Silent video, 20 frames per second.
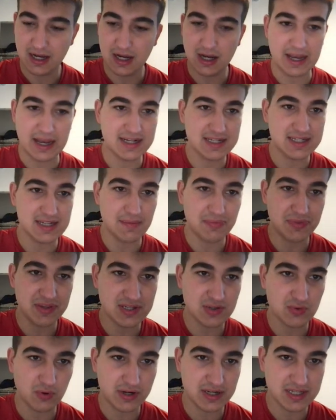except
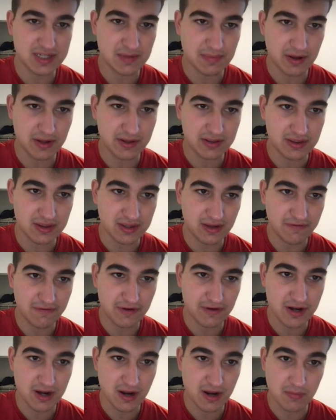this one is about
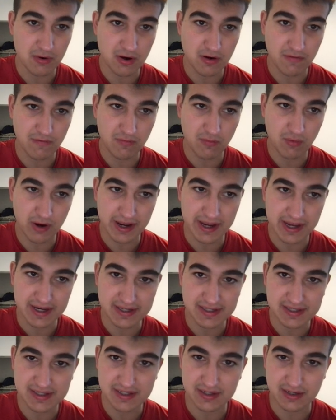different number of
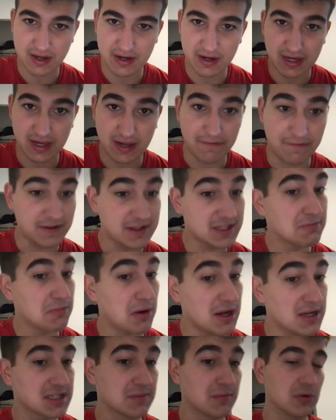ways, not if it's
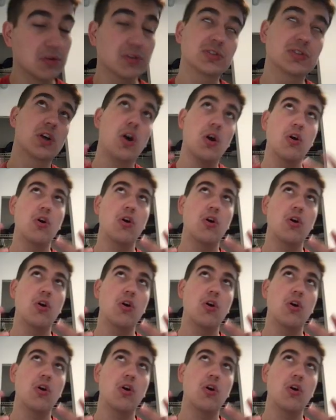possible. So,